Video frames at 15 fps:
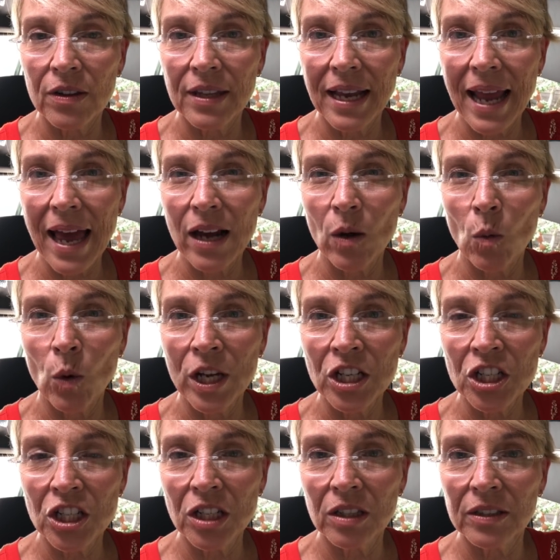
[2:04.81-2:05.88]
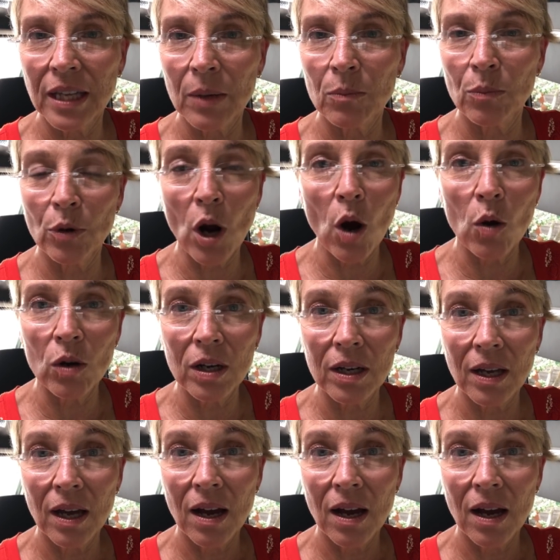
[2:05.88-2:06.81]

that had a windshield that broke